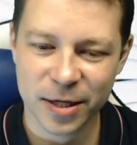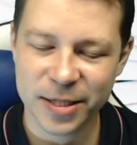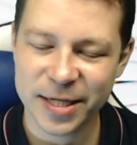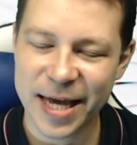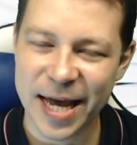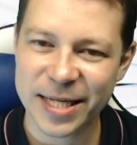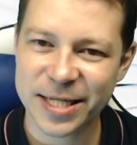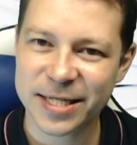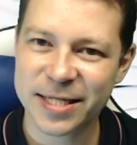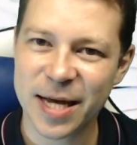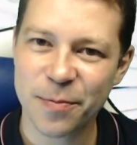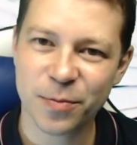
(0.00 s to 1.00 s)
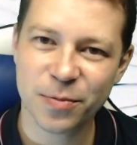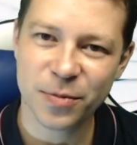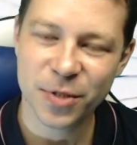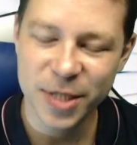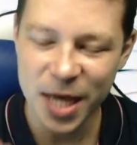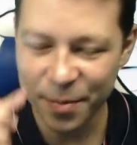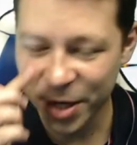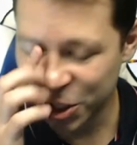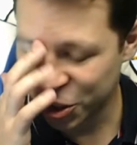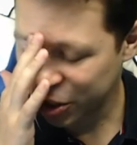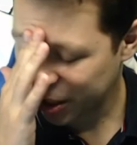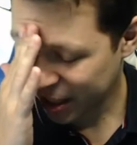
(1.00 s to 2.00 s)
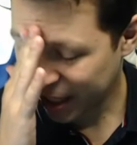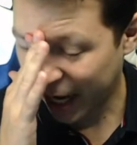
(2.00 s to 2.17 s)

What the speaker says: get some damage